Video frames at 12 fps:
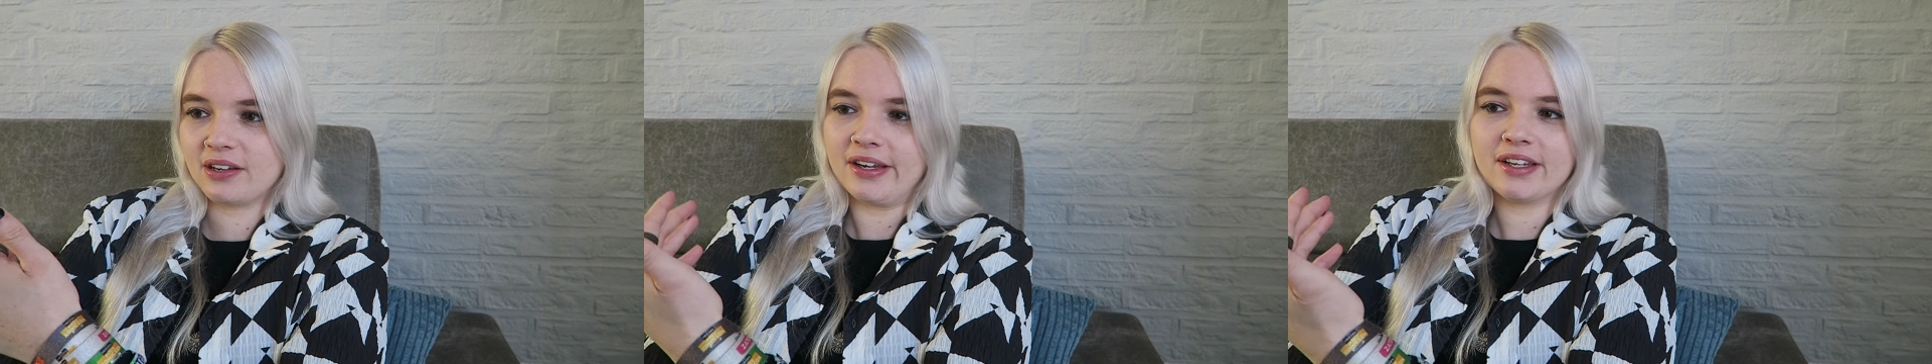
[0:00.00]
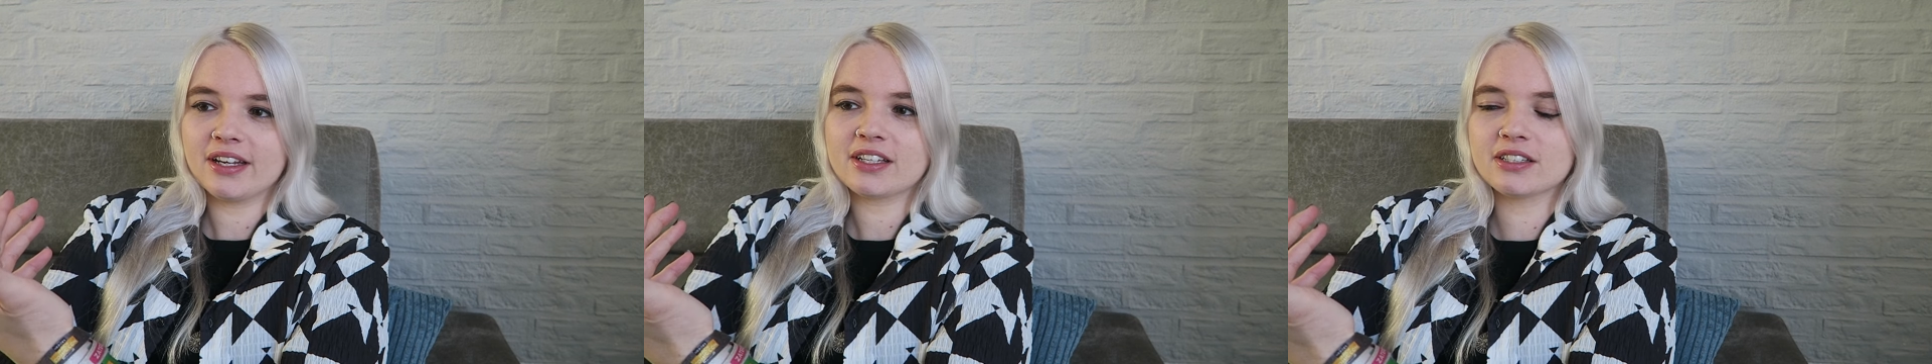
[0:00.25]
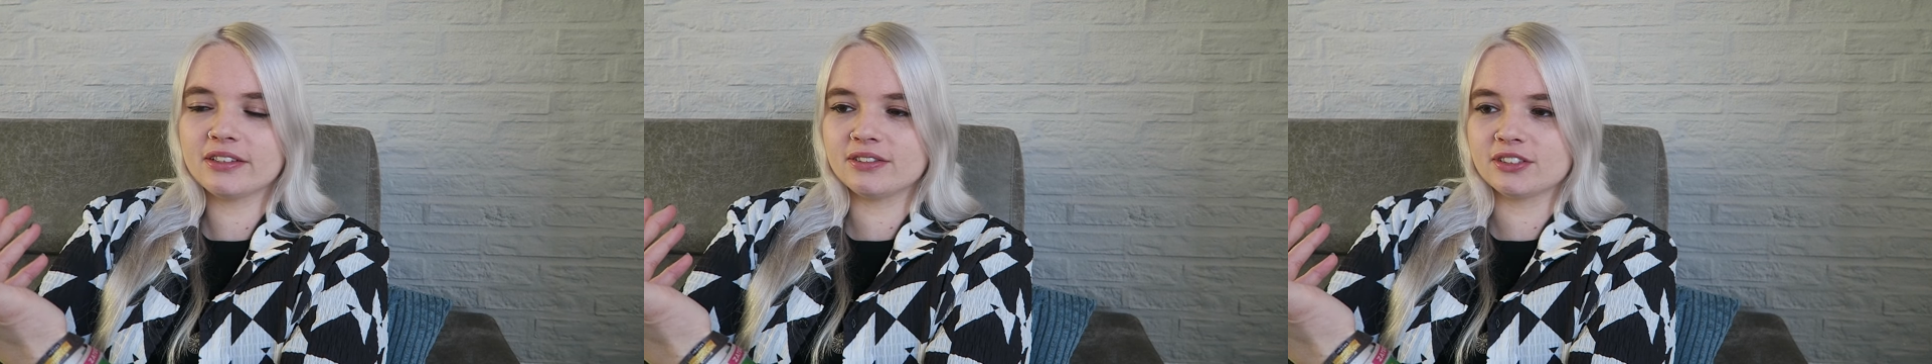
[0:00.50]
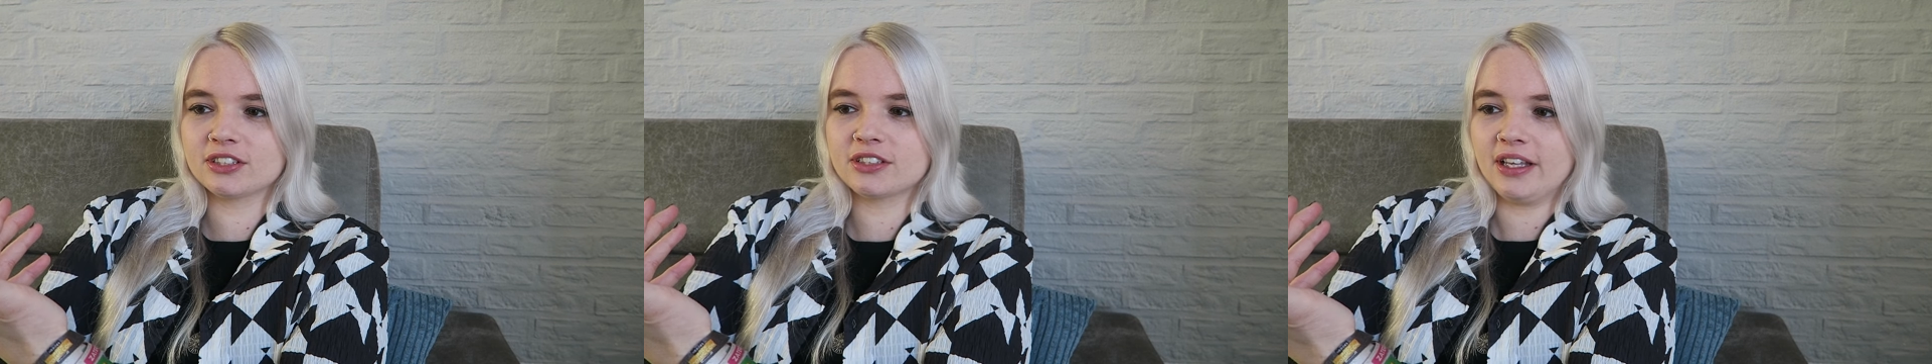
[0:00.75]
I can actually
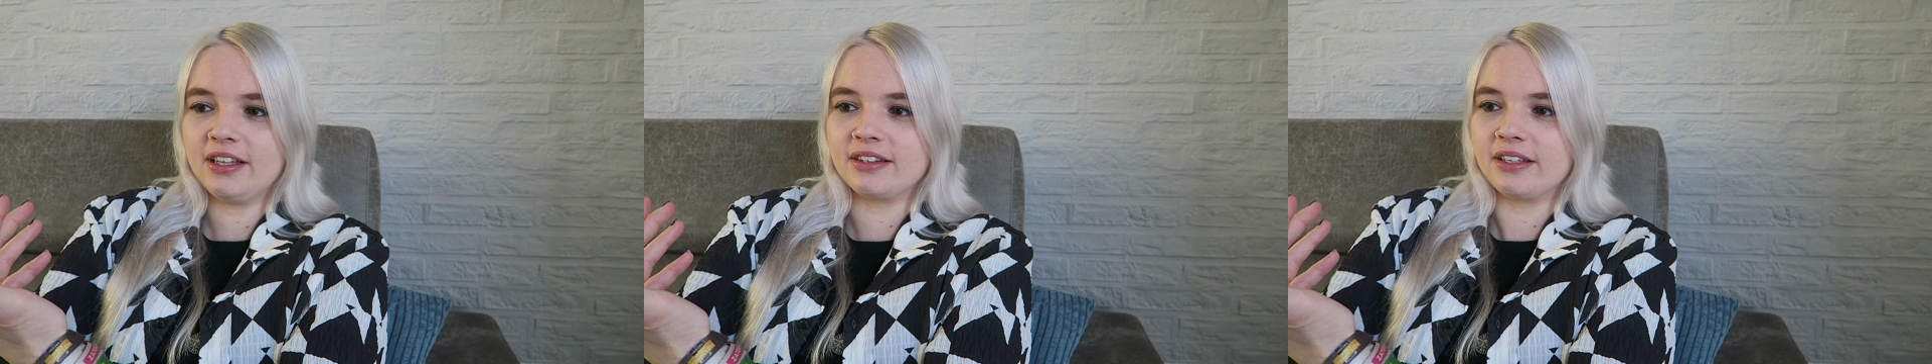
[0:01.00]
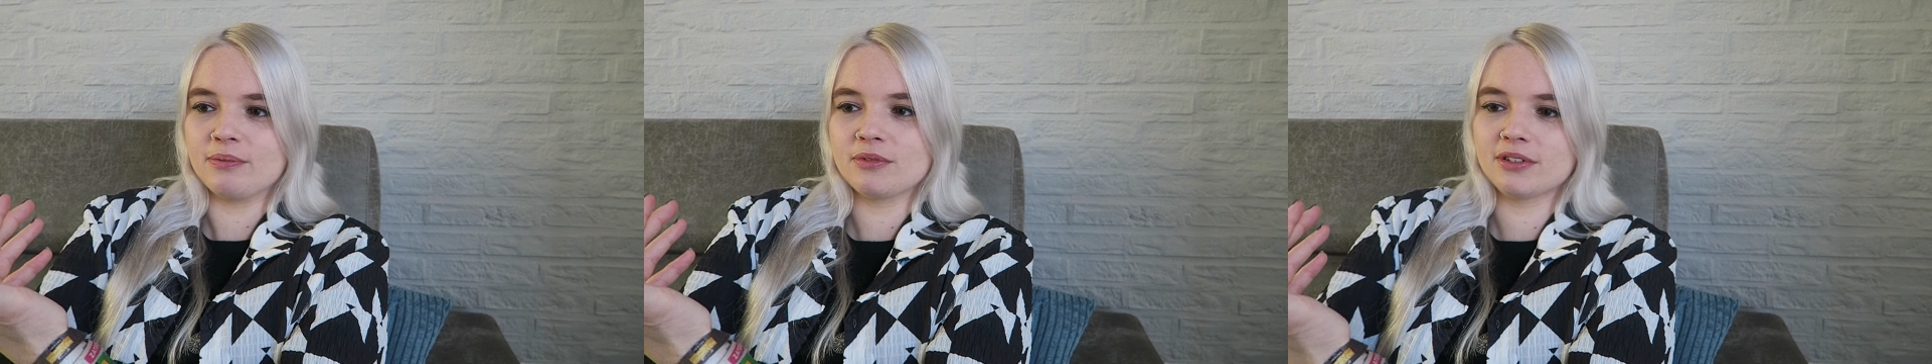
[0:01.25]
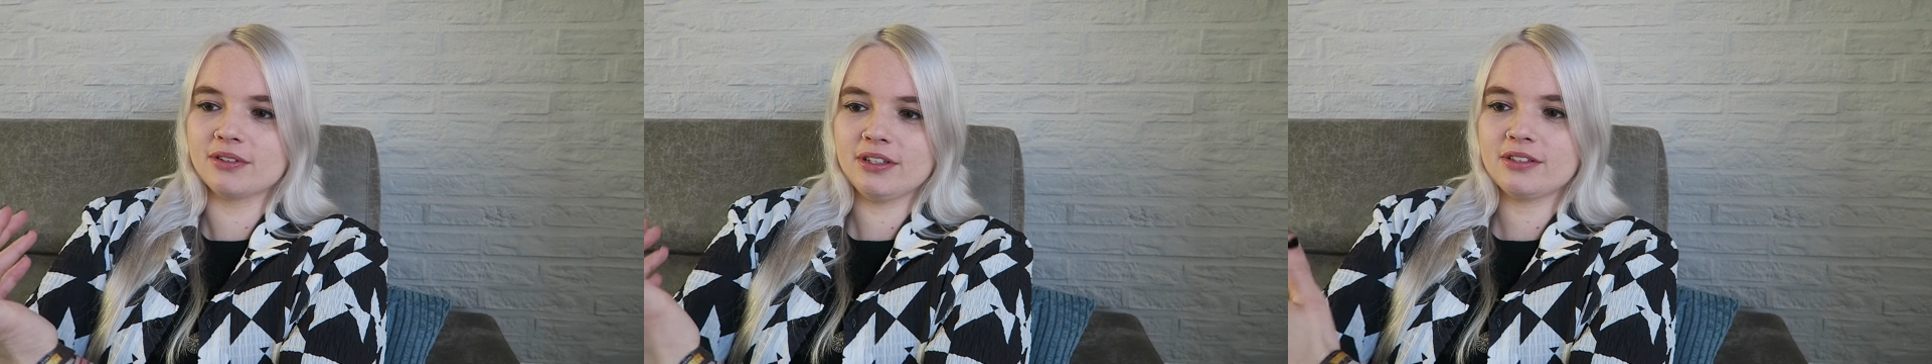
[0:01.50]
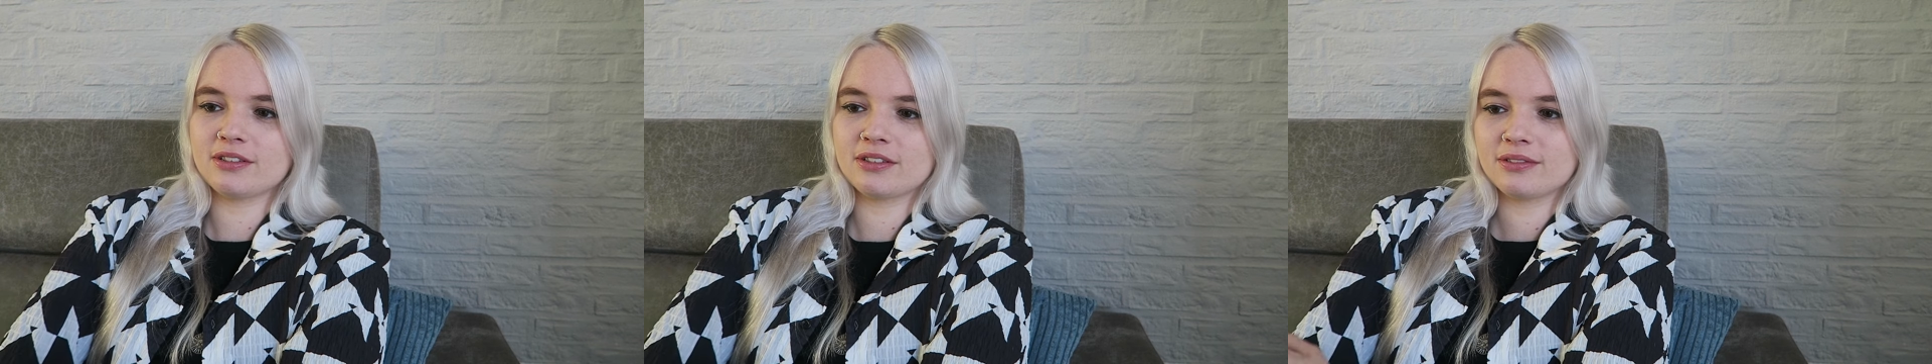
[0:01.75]
understand them, so
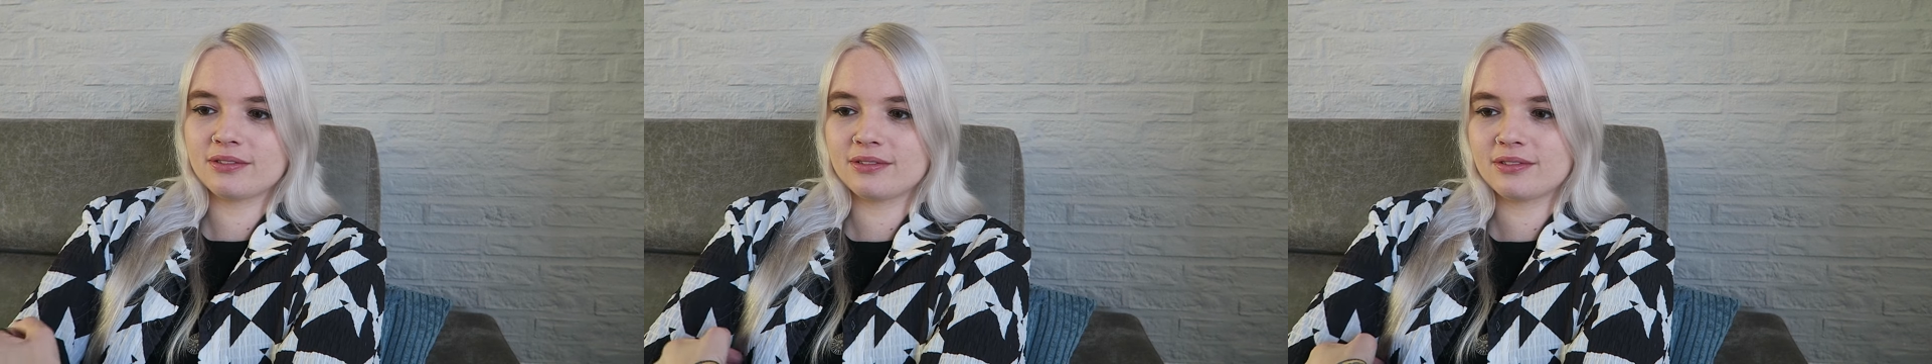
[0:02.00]
that's